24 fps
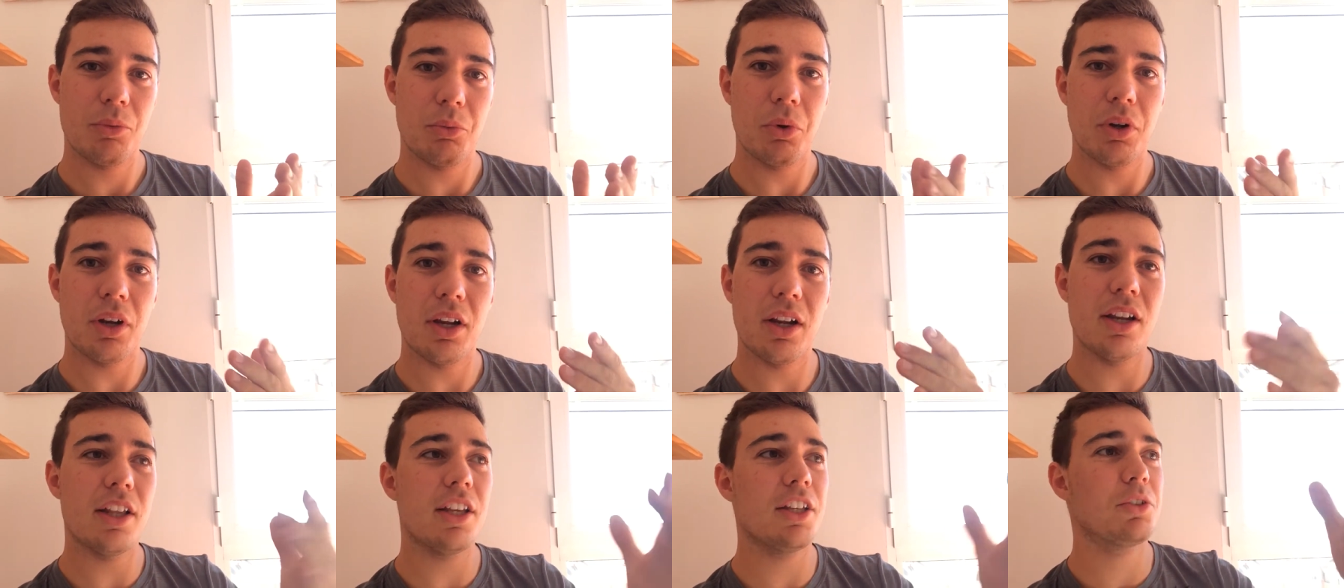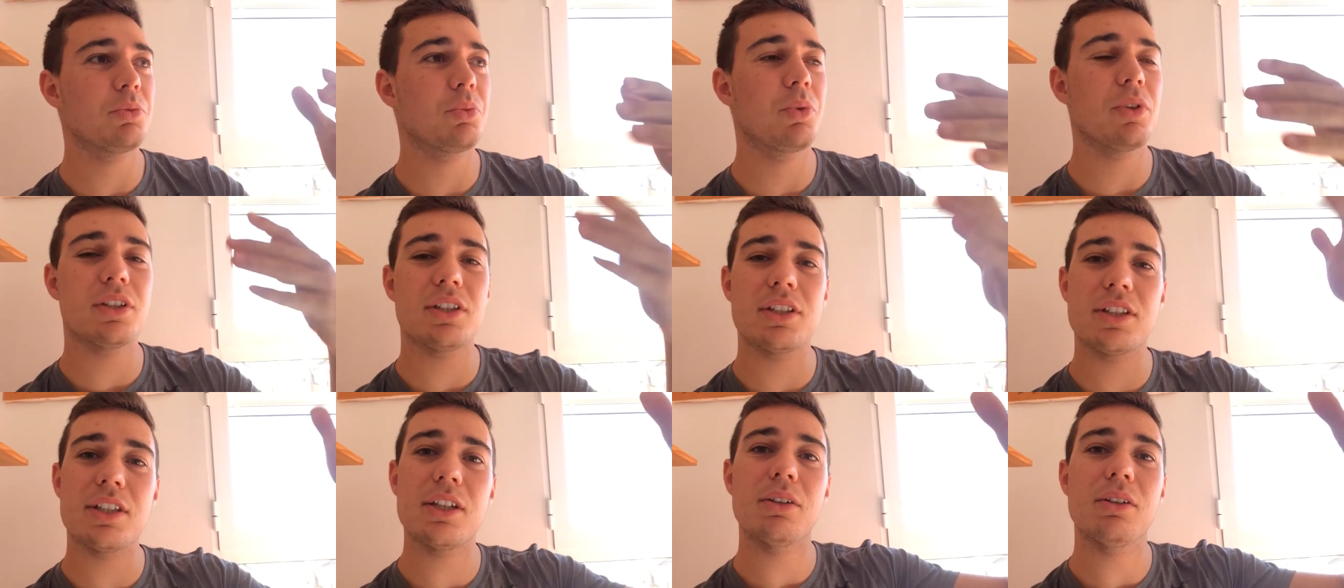well, at least
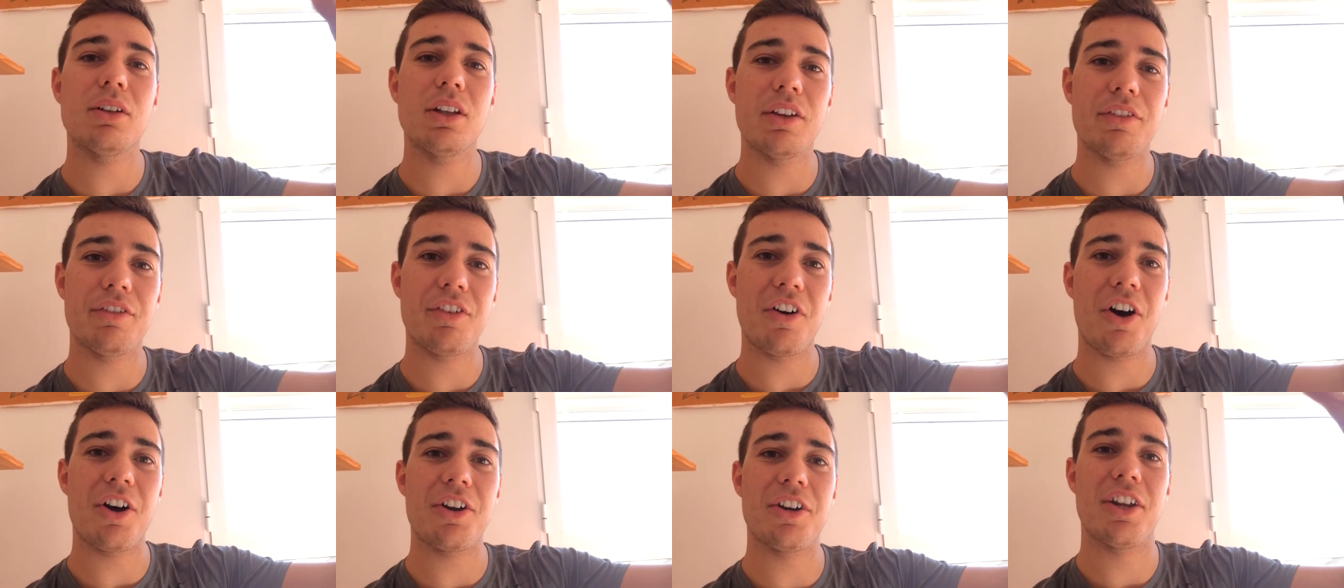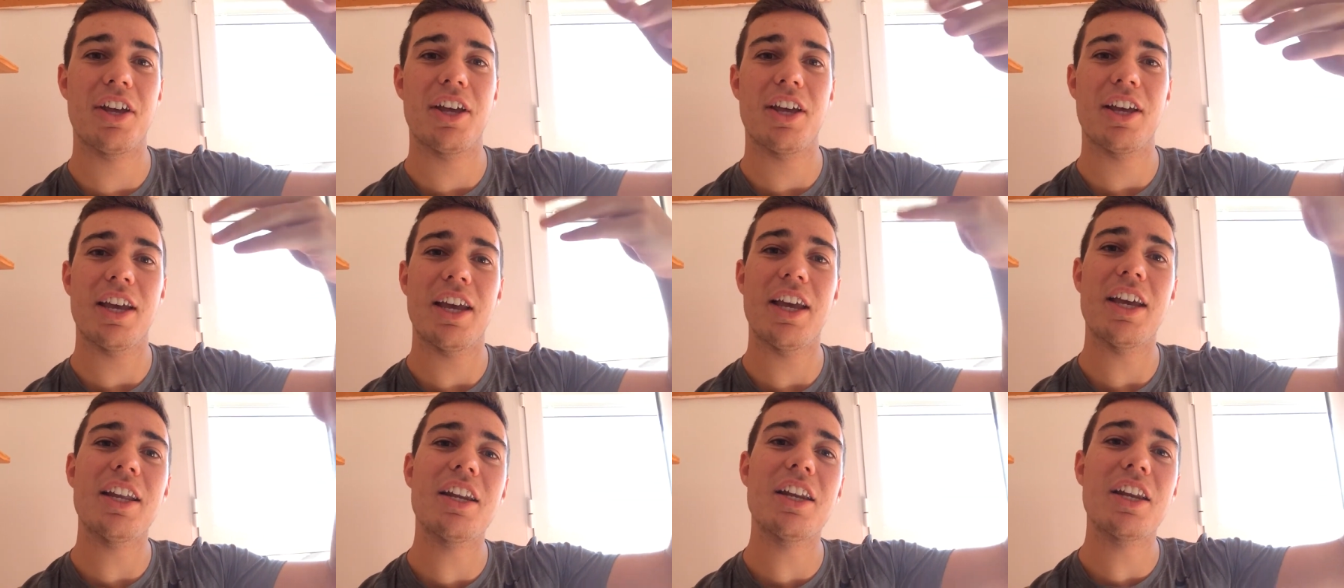we'd still live on
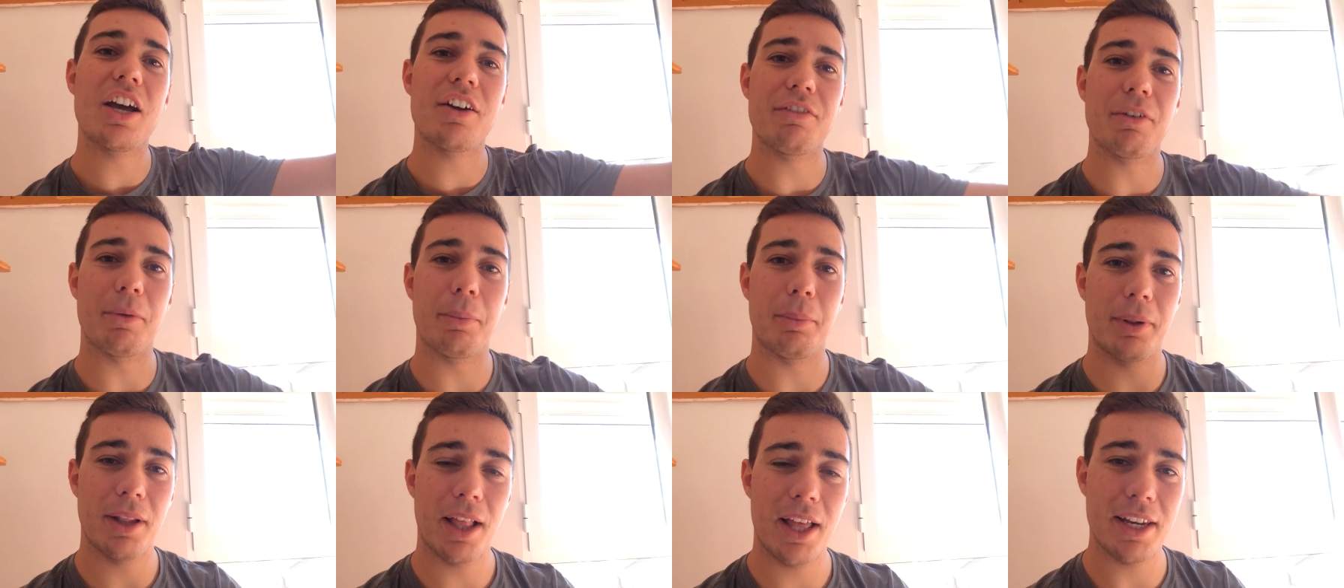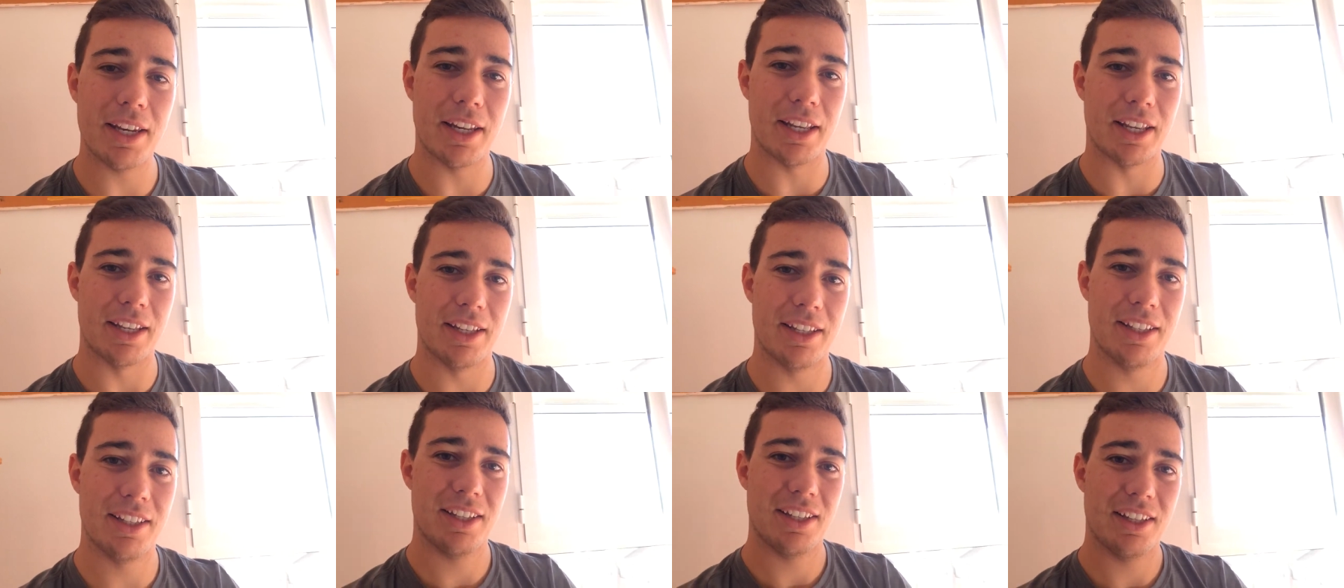in another
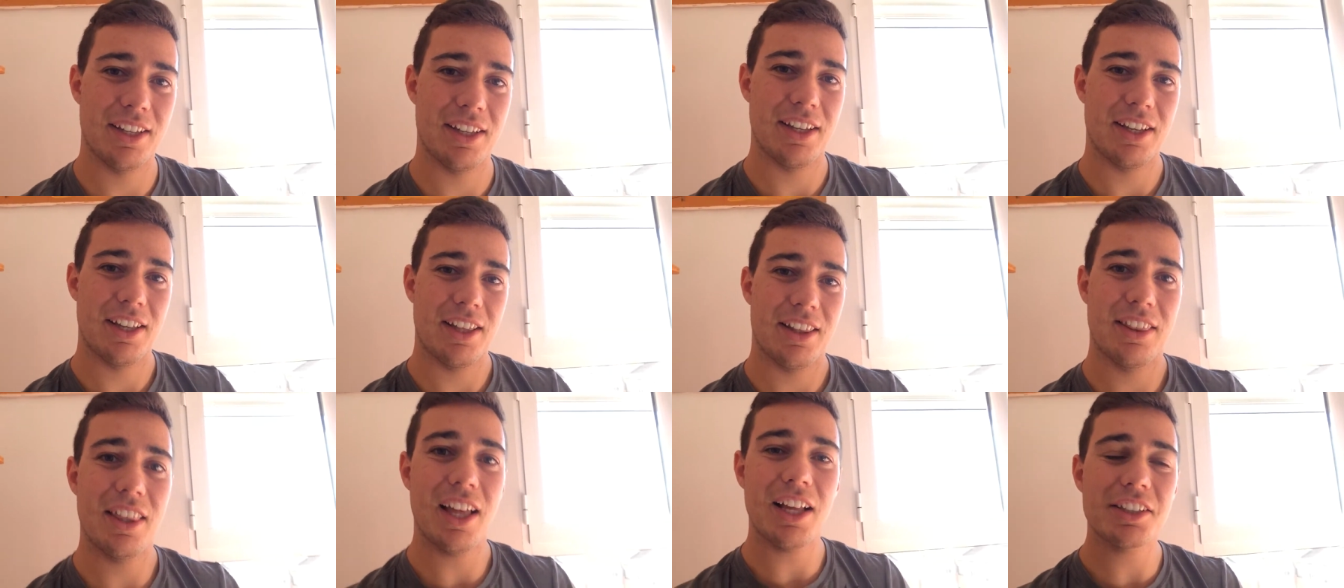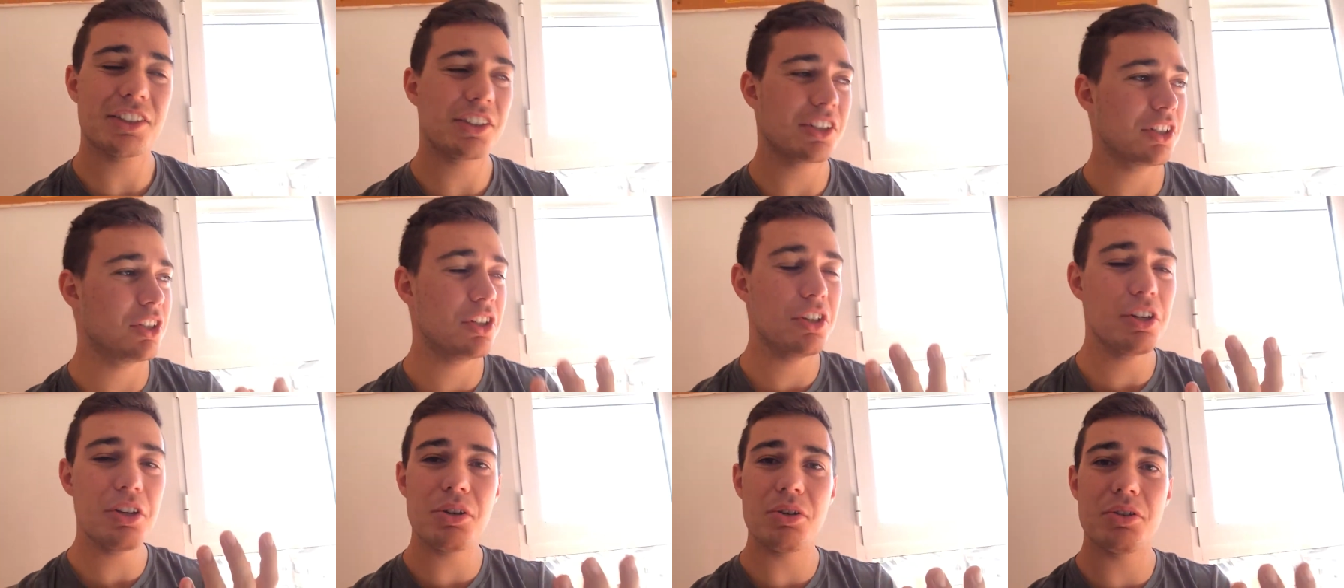planet. That's a
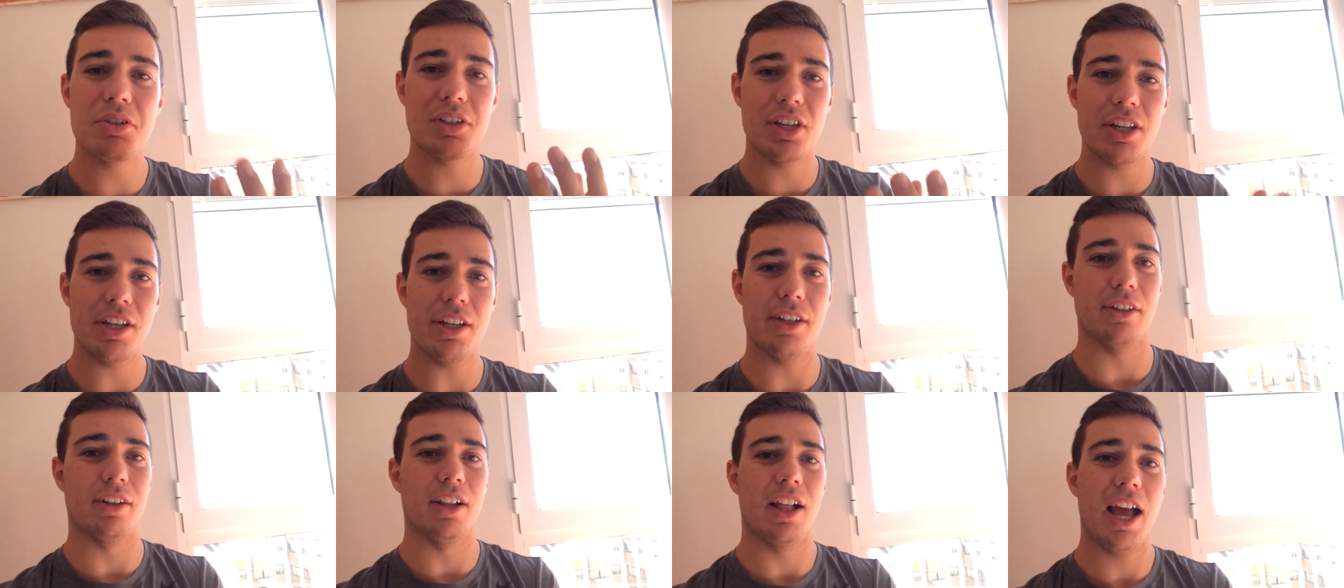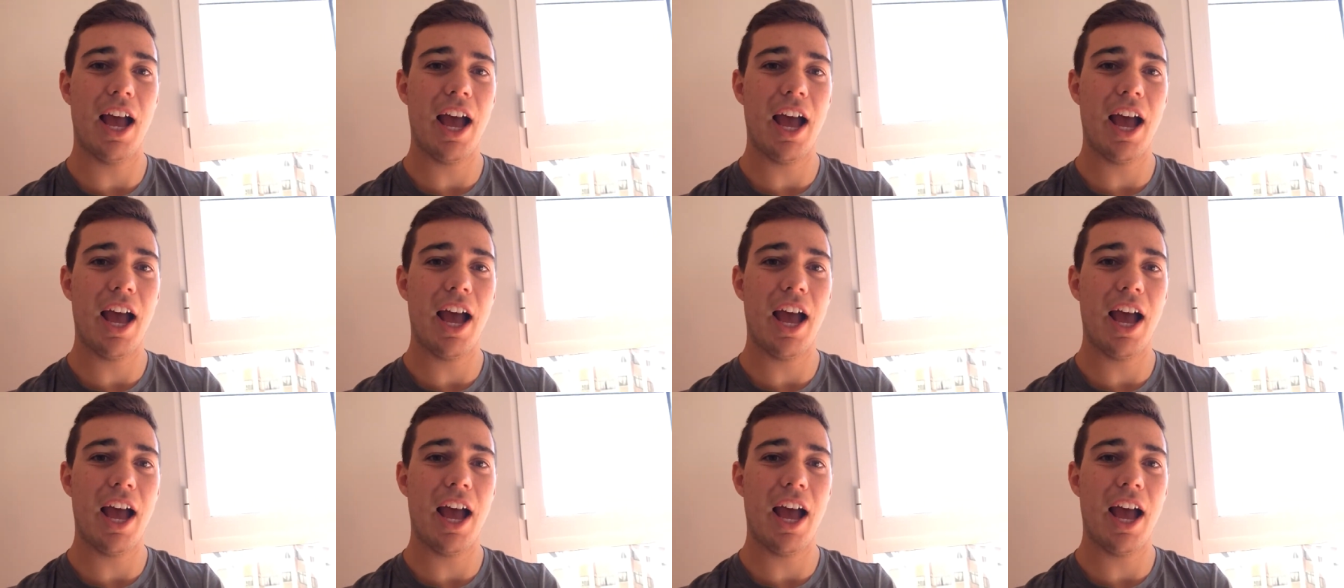huge deal.